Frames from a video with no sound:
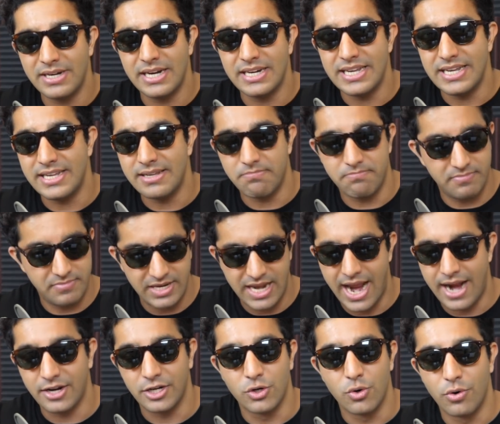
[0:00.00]
and he
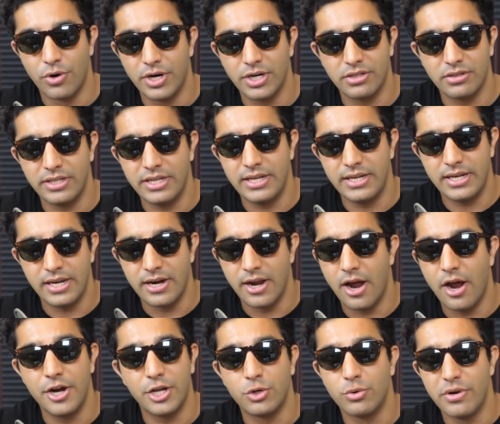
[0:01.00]
categorically and
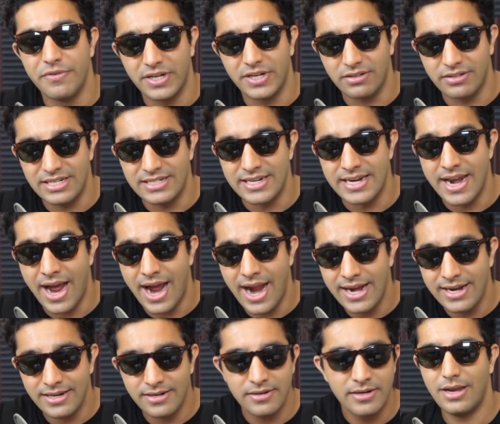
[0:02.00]
unequivocally denied
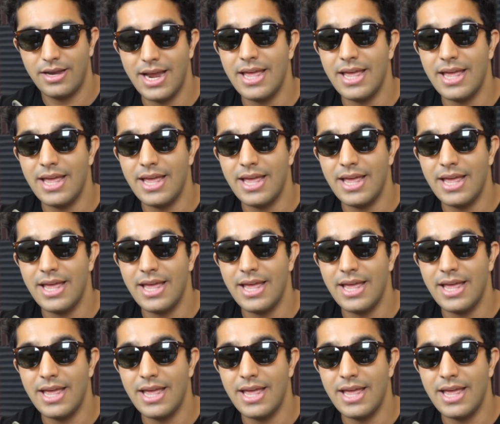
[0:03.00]
it.